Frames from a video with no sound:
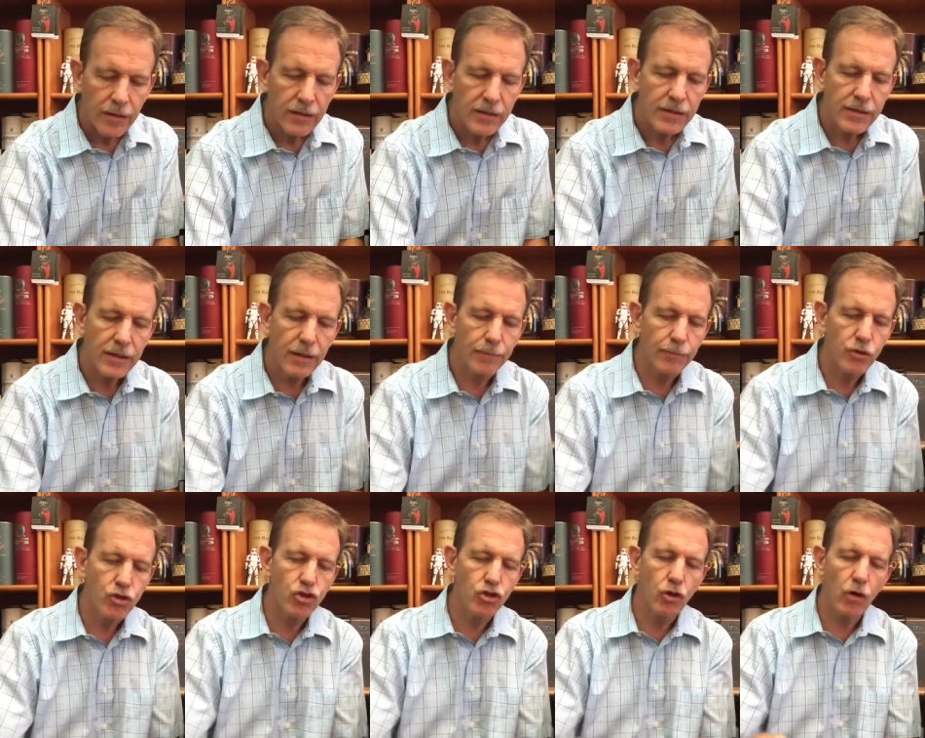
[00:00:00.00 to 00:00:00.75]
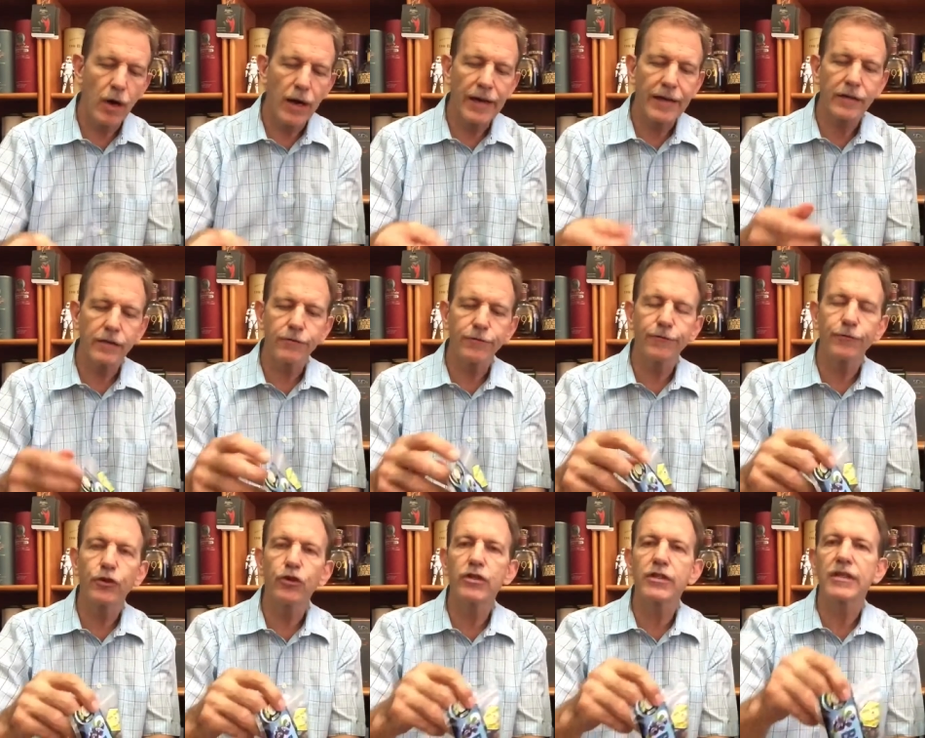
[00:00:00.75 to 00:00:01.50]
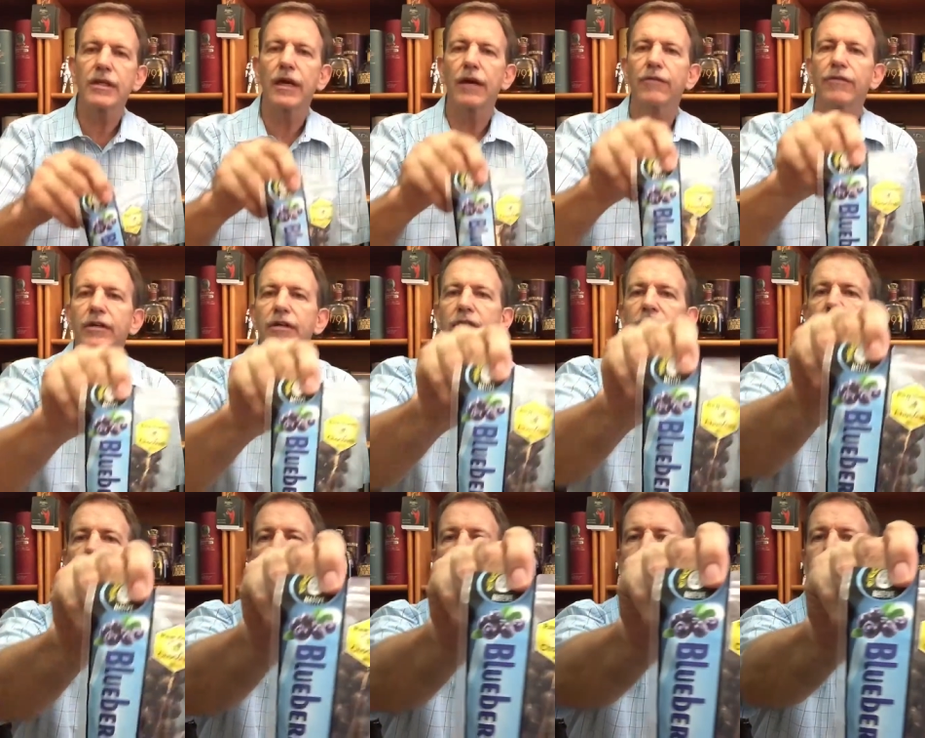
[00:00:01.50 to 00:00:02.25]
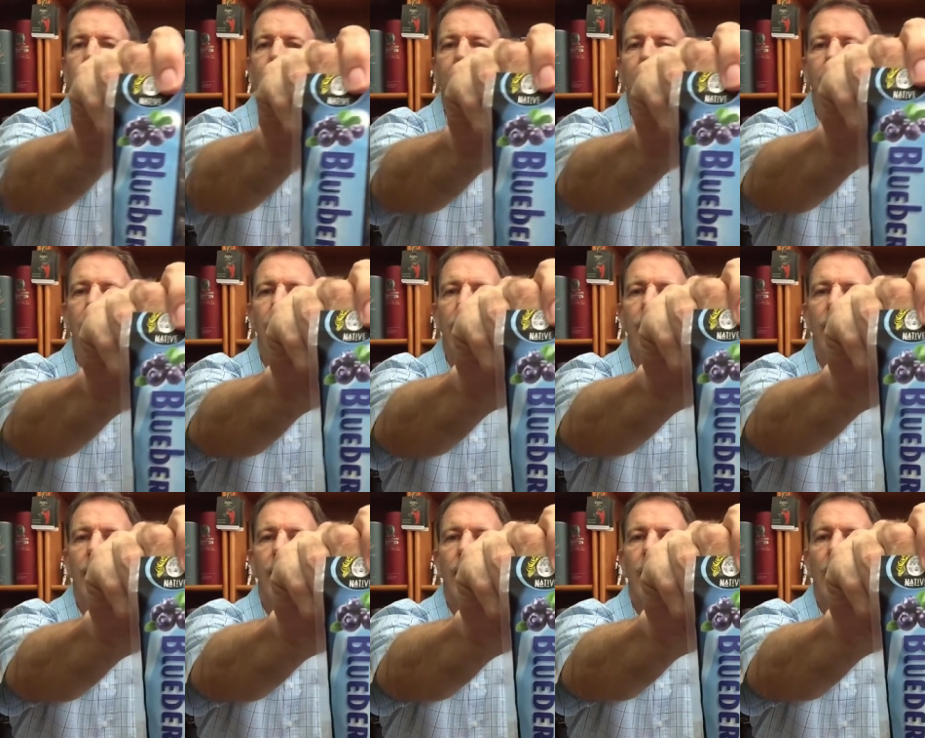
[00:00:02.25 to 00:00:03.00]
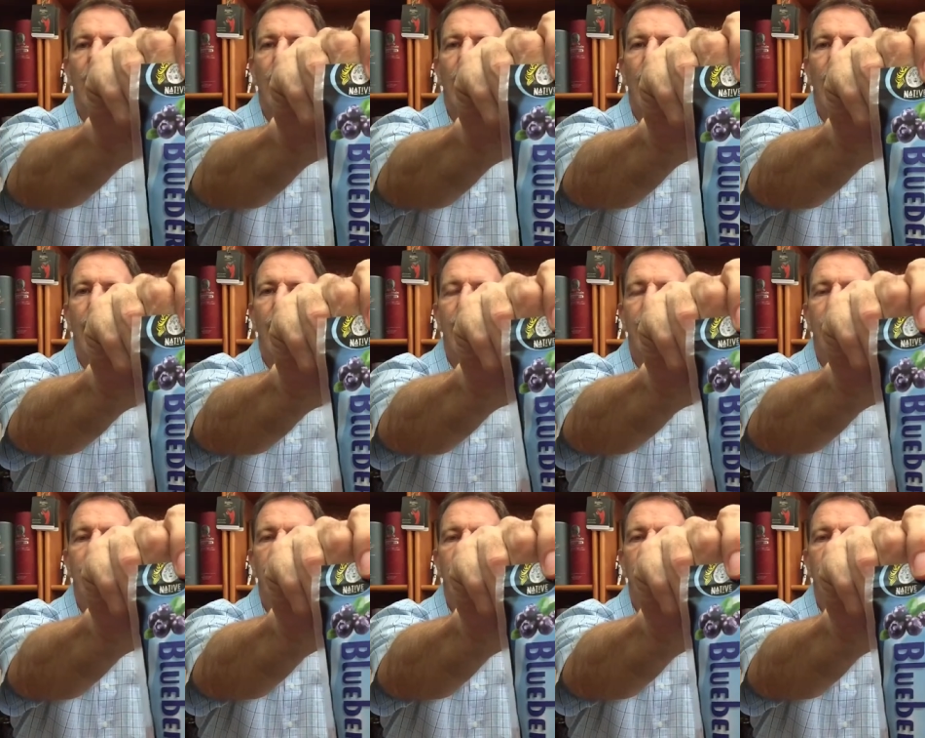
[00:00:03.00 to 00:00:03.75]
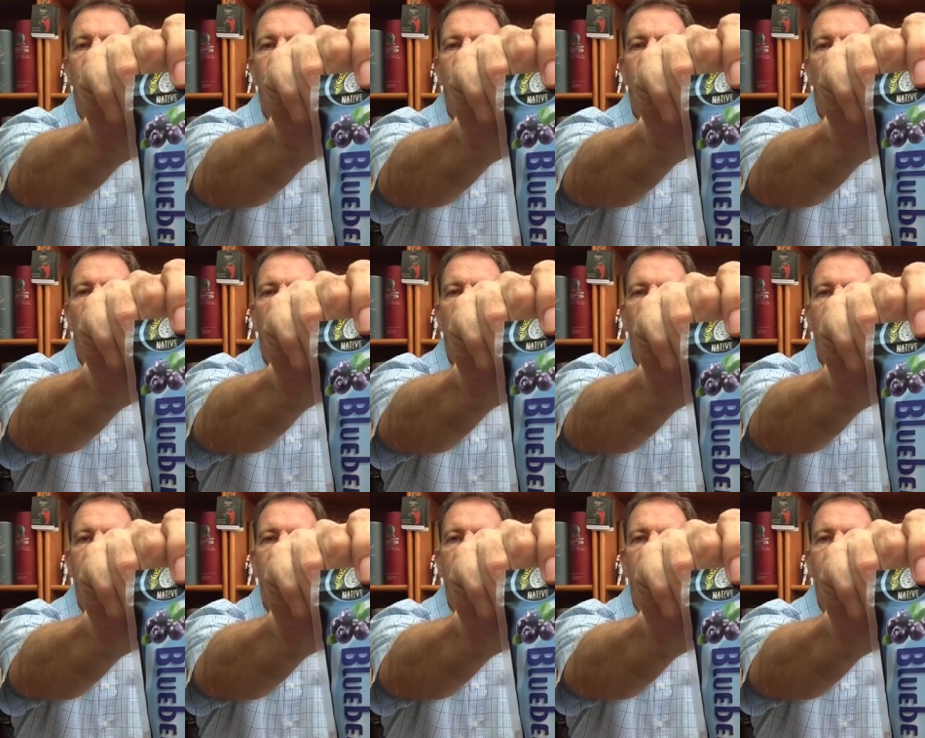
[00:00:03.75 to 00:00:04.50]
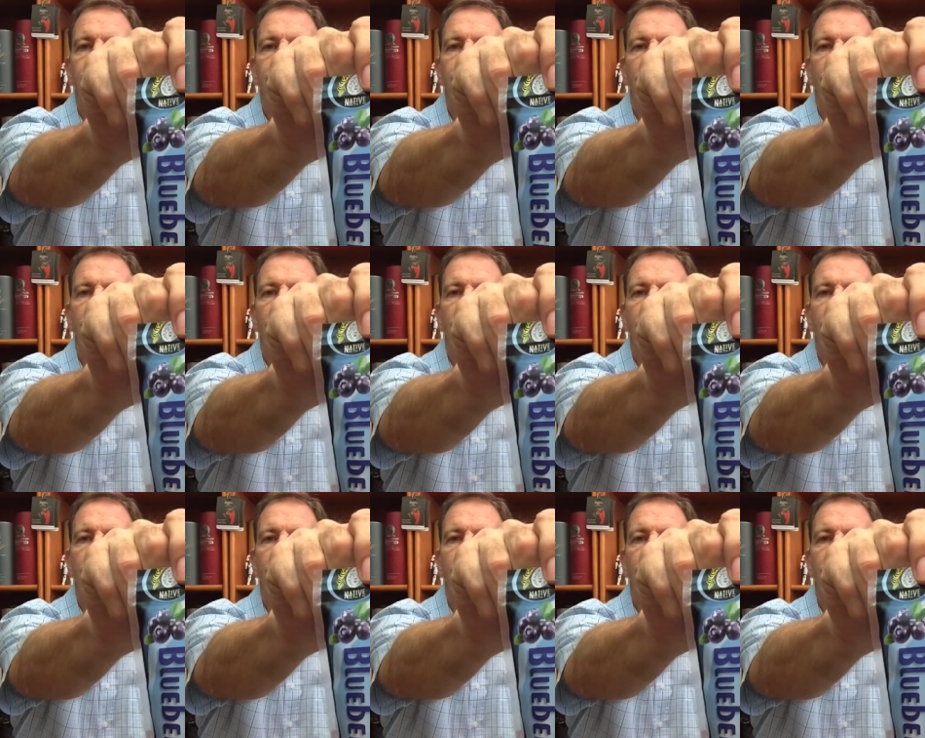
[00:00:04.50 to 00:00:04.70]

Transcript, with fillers: Some dried fruit covered in honey chocolate.